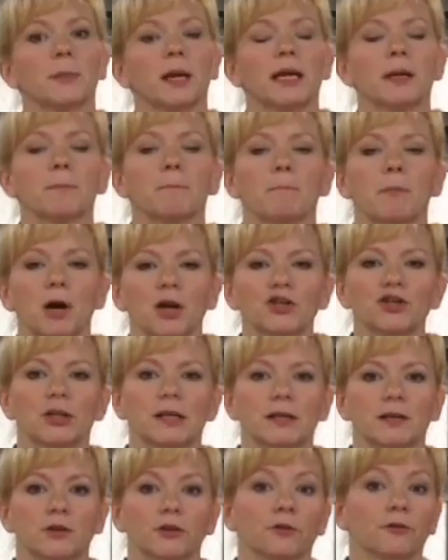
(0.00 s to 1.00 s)
to make it much
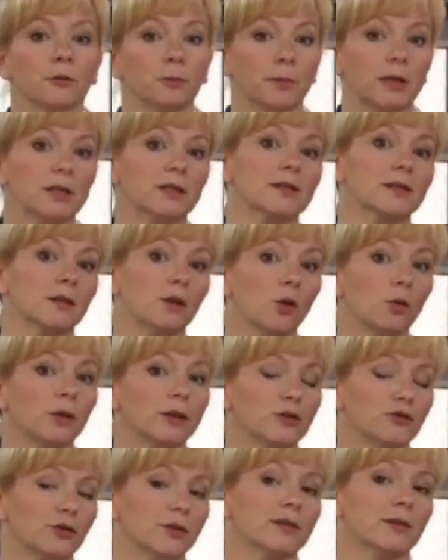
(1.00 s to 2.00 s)
easier for me to
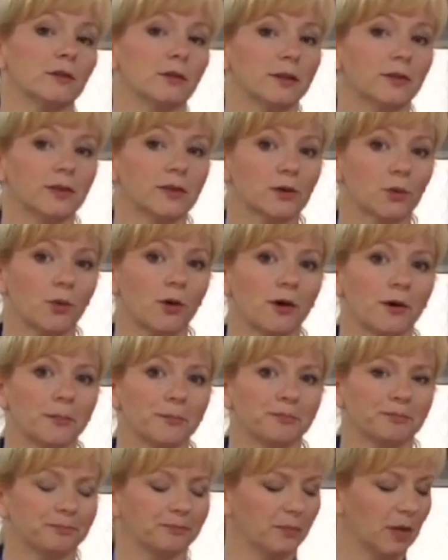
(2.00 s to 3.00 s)
slowly drizzle in this oil.
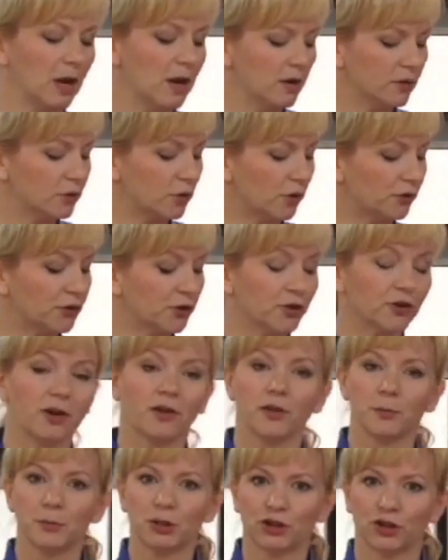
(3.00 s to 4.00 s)
So I'll turn
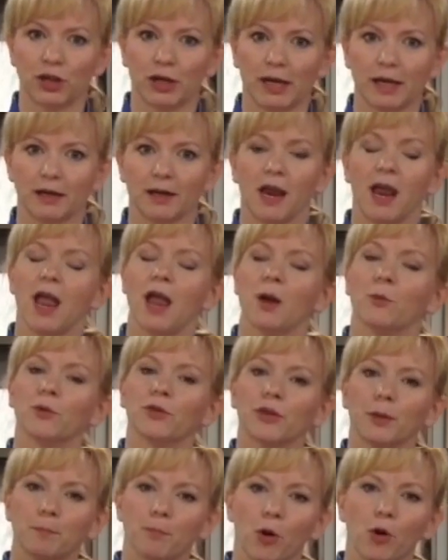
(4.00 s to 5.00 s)
on the machine, and
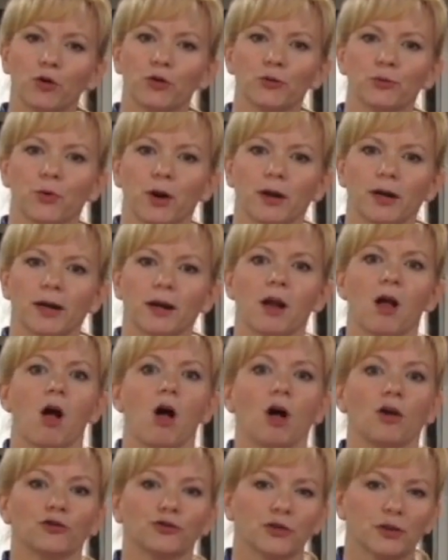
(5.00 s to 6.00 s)
with the motor running,
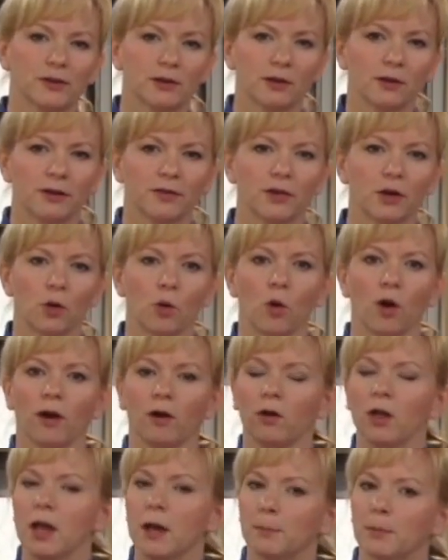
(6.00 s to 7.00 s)
I'll drizzle in the
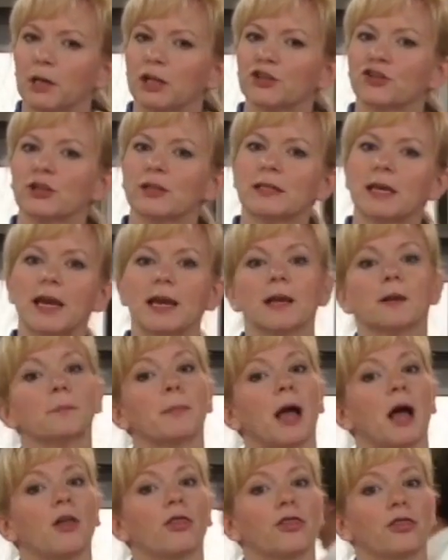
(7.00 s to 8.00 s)
oil, but it should take
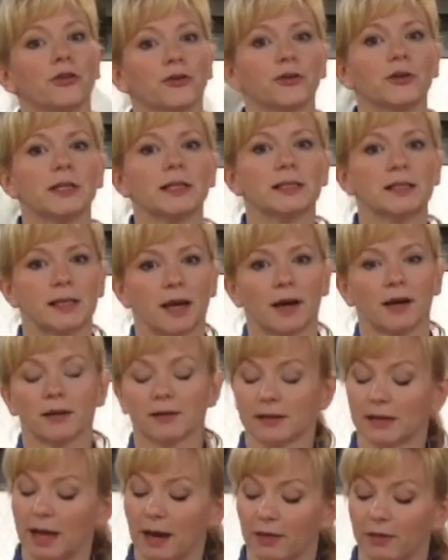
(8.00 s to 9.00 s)
about thirty
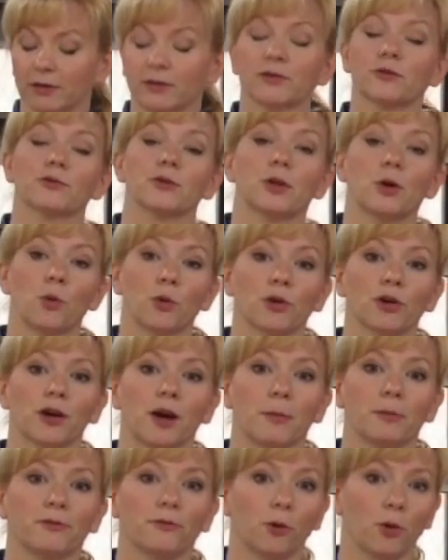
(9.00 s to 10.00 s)
seconds to add this three-quarter
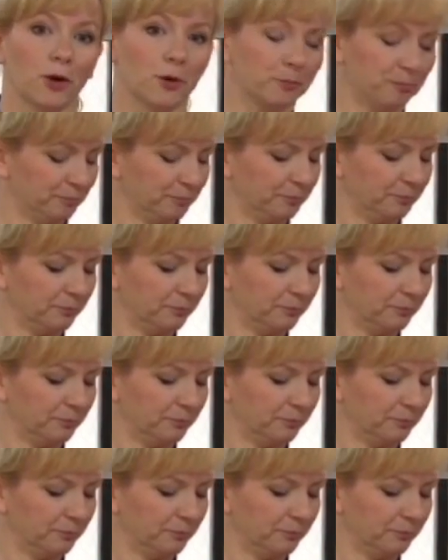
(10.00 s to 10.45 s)
cup of oil.